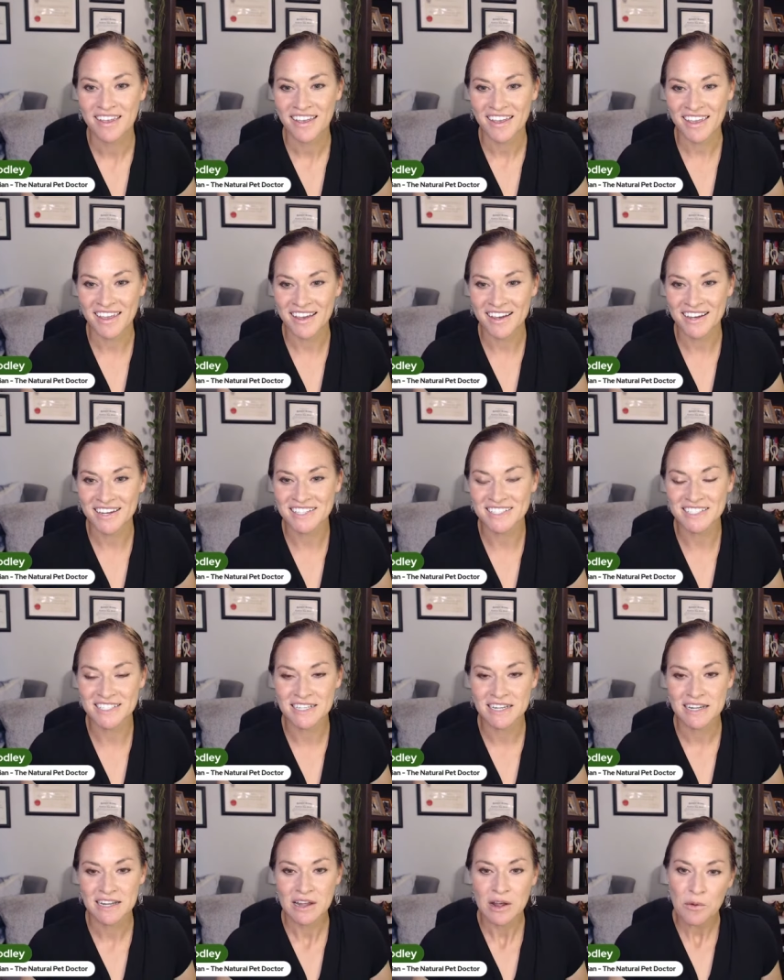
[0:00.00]
And
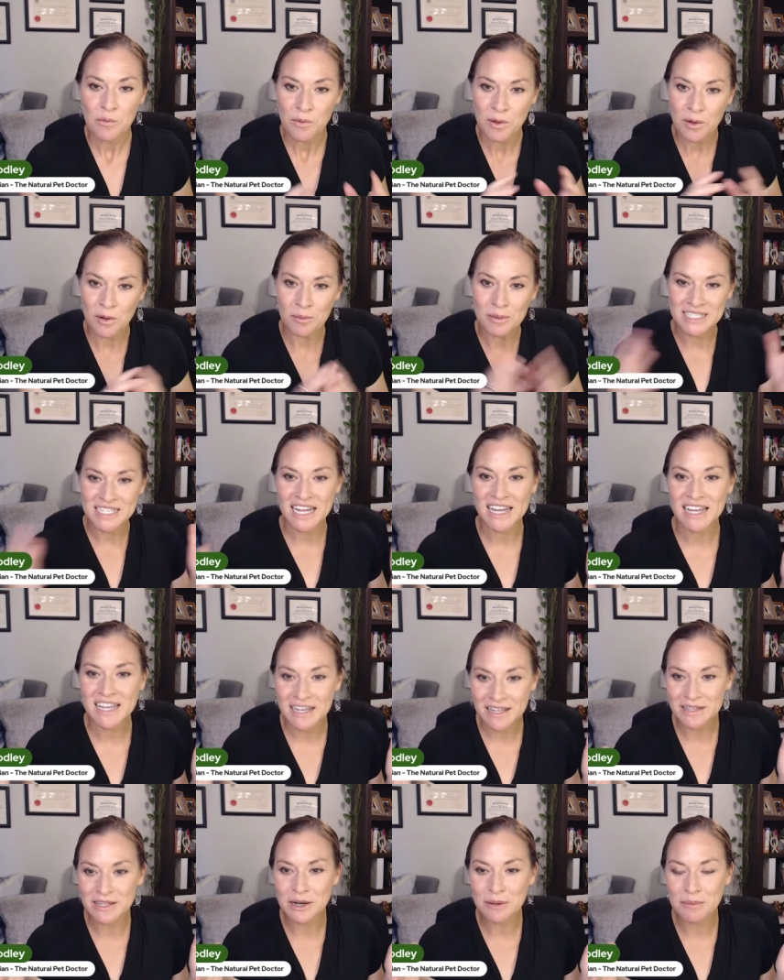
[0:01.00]
we will be taking
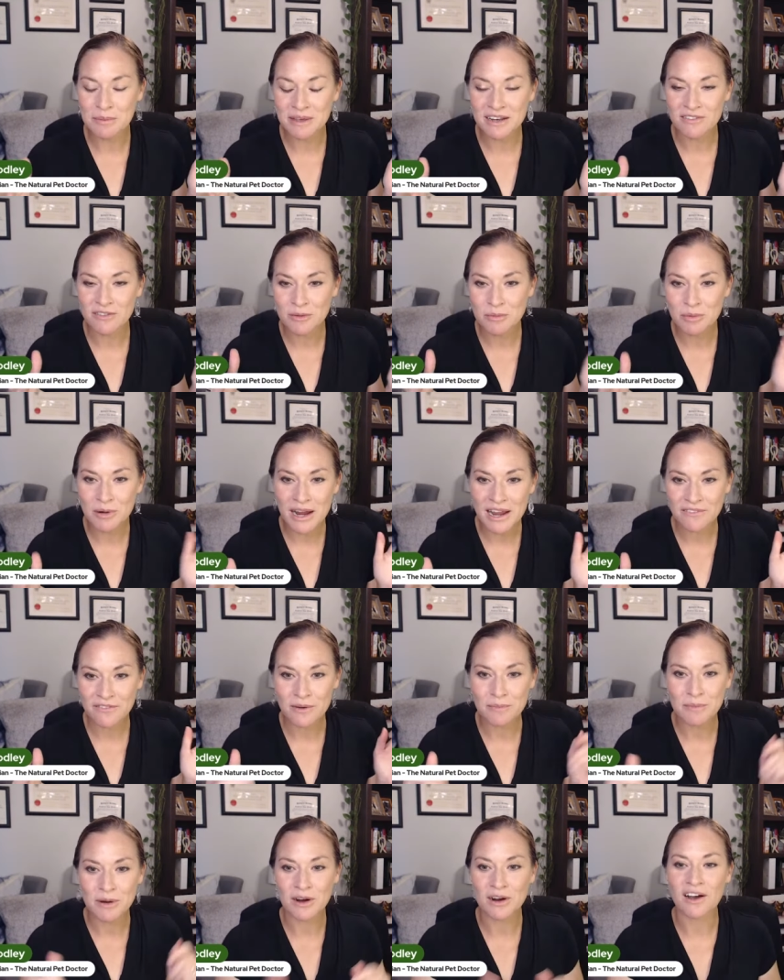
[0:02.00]
a little bit of a break
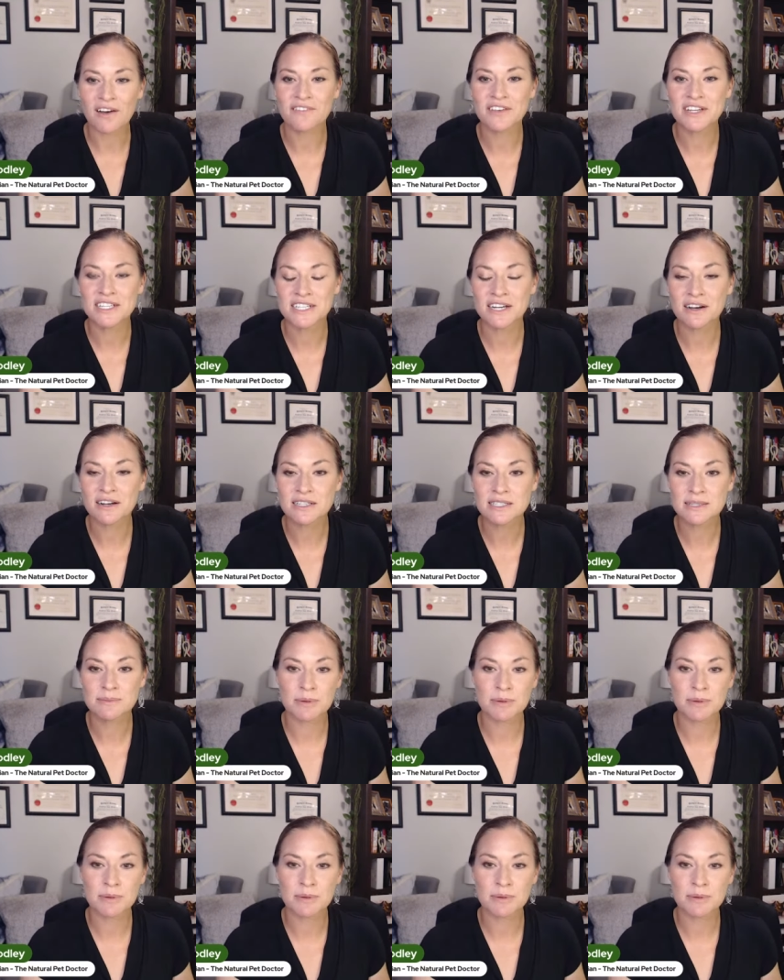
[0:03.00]
from our coffee talks,